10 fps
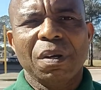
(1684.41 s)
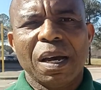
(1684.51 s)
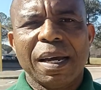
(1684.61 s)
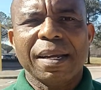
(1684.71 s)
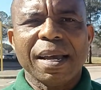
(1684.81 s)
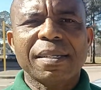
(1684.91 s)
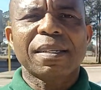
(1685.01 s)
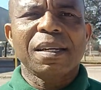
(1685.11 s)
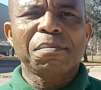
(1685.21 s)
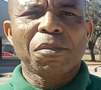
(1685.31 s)
and
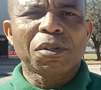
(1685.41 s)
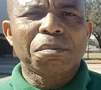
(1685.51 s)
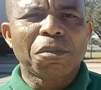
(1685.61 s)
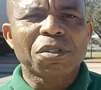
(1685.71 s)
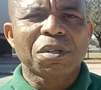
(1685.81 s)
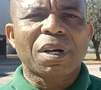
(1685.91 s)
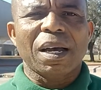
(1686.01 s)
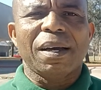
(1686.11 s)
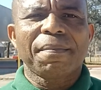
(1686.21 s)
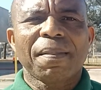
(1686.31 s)
excellent muscle
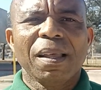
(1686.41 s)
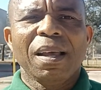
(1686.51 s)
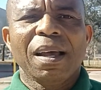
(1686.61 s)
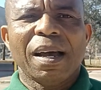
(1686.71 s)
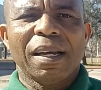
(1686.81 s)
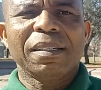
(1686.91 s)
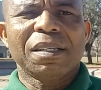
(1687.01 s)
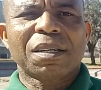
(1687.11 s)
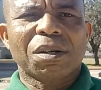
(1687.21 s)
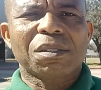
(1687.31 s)
car, and it's
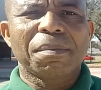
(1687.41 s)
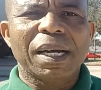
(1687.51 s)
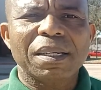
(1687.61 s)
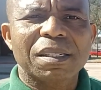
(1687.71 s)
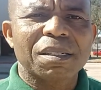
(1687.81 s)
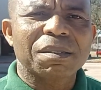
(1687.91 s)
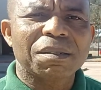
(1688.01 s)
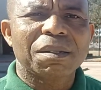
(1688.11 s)
customized to